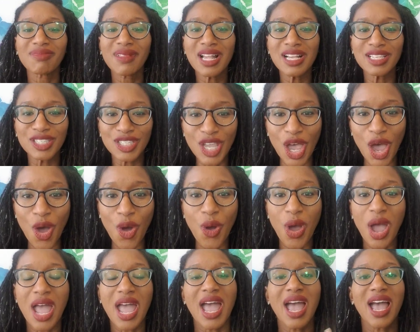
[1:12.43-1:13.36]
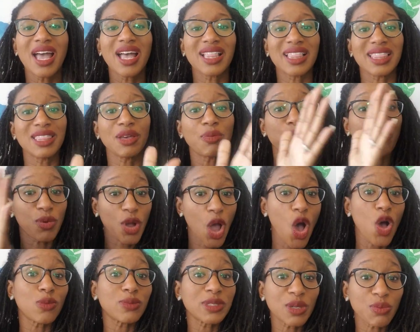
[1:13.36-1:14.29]
So the
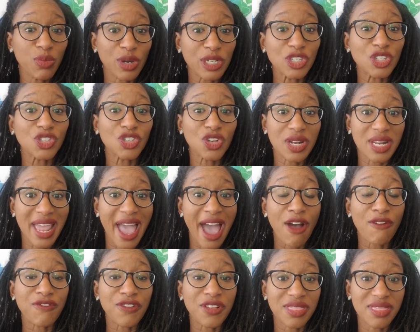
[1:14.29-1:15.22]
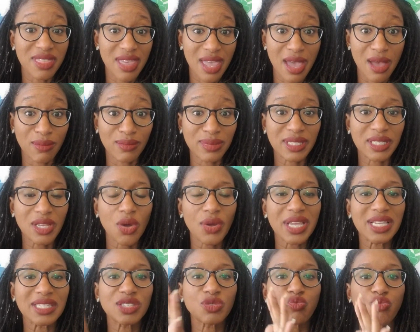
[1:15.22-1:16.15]
combs and brushes are now for them.
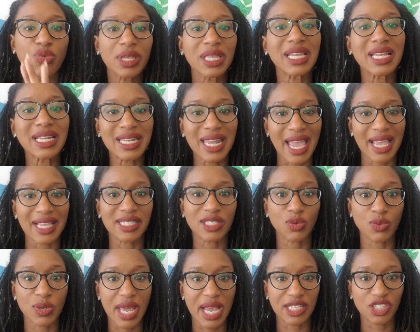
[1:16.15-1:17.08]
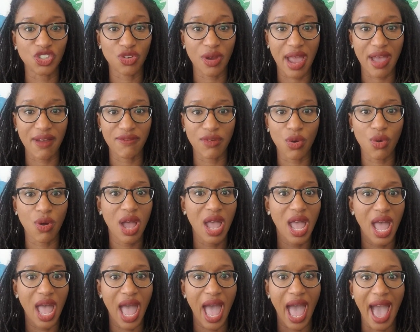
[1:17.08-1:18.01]
So it's really nice when I travel.
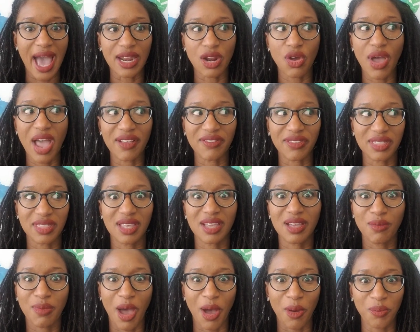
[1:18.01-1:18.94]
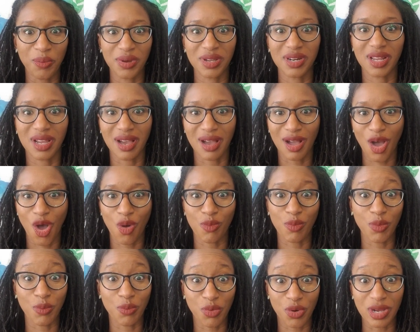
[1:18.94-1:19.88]
I don't have to think about putting a
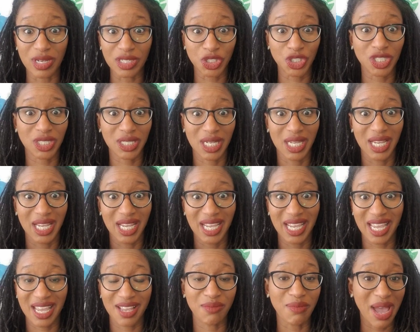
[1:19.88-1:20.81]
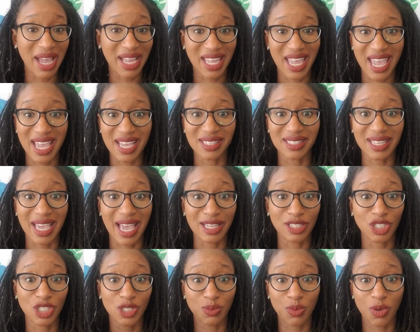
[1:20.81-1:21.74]
comb and brush in my case.
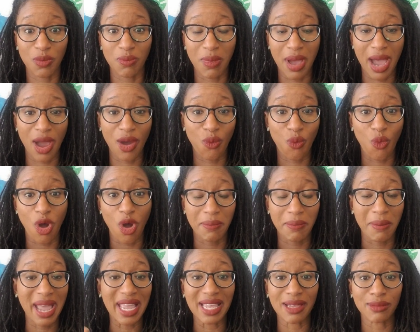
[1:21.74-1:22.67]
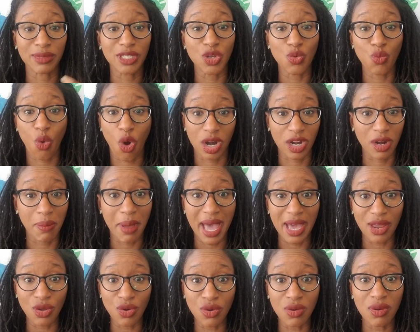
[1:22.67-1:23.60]
I just put my empty water
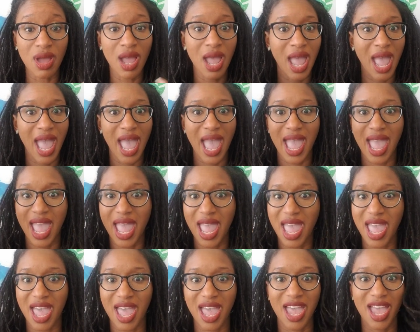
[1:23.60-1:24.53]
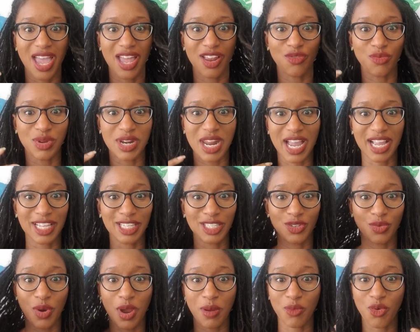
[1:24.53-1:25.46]
bottle. And when I get
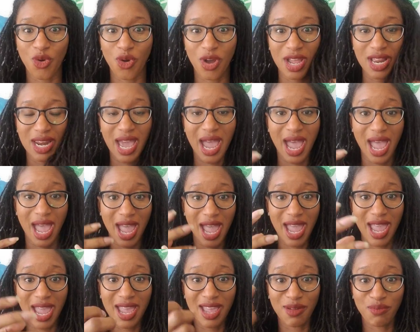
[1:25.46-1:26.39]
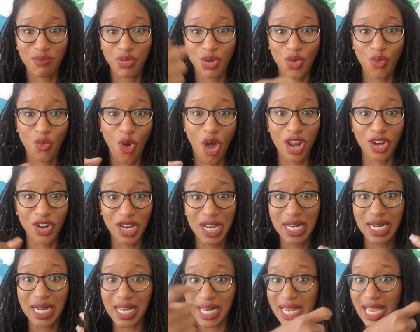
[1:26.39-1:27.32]
to where I'm going, I put water
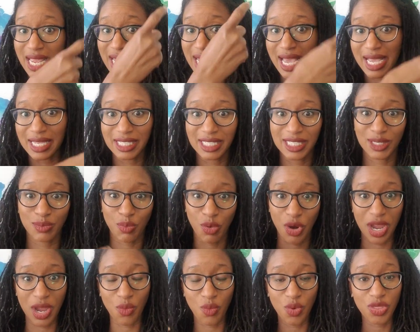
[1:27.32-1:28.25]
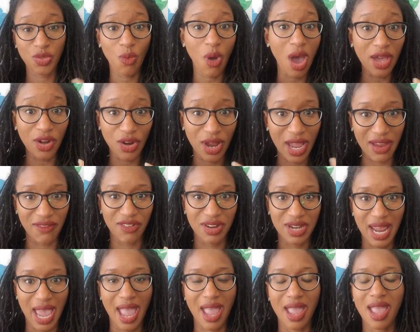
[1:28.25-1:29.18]
in it and I spray it with water
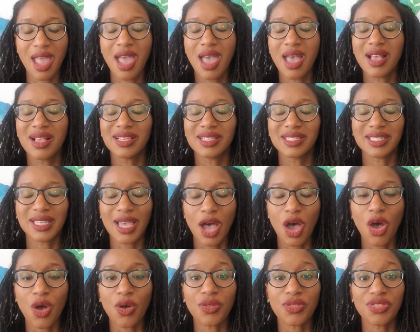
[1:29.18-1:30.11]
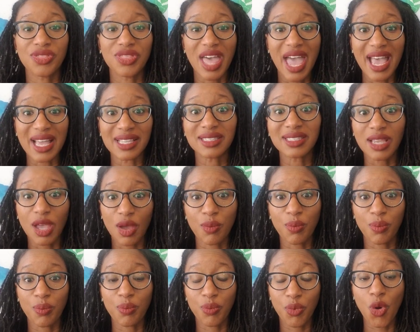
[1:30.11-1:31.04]
every day. So that's
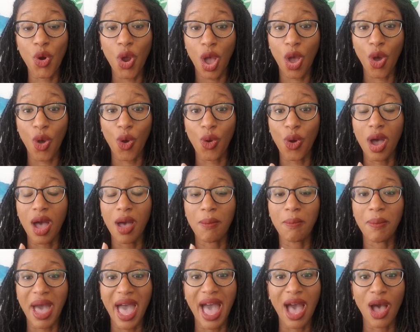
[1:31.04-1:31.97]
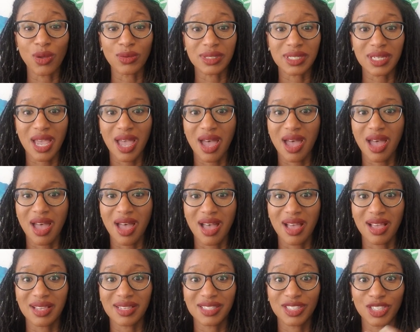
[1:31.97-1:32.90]
a pro about
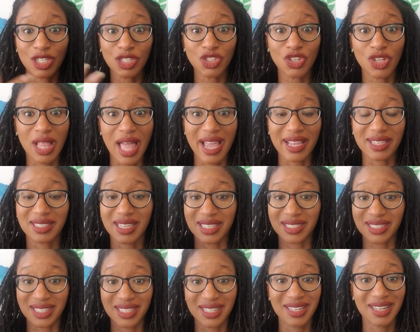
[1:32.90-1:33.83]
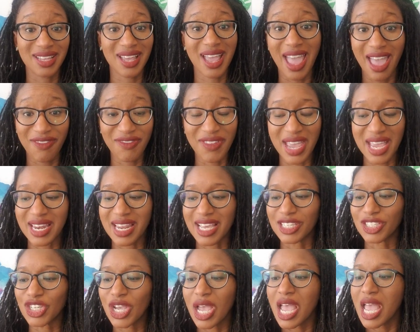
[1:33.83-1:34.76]
Sisterlocks. That's an
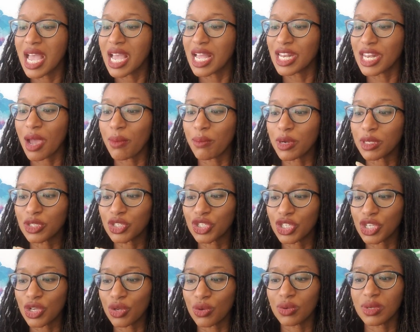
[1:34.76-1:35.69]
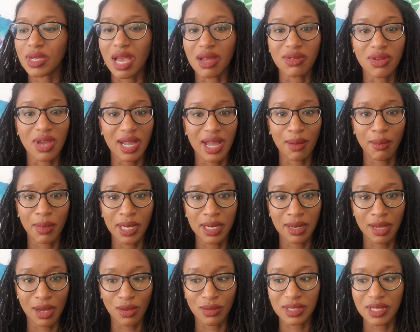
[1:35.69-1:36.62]
advantage. Number two, y'all know I got my
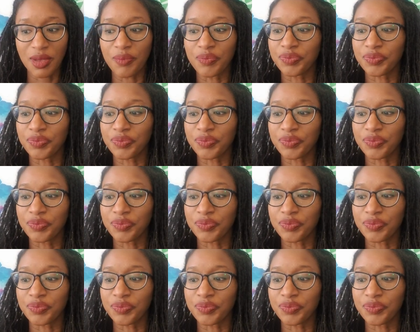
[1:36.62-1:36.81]
notes.